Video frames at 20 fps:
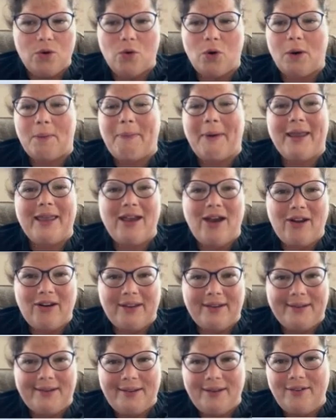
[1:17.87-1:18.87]
or
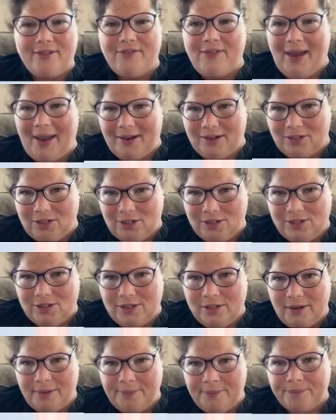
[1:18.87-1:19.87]
biotic
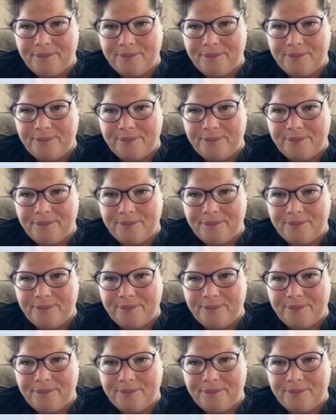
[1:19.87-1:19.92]
factors.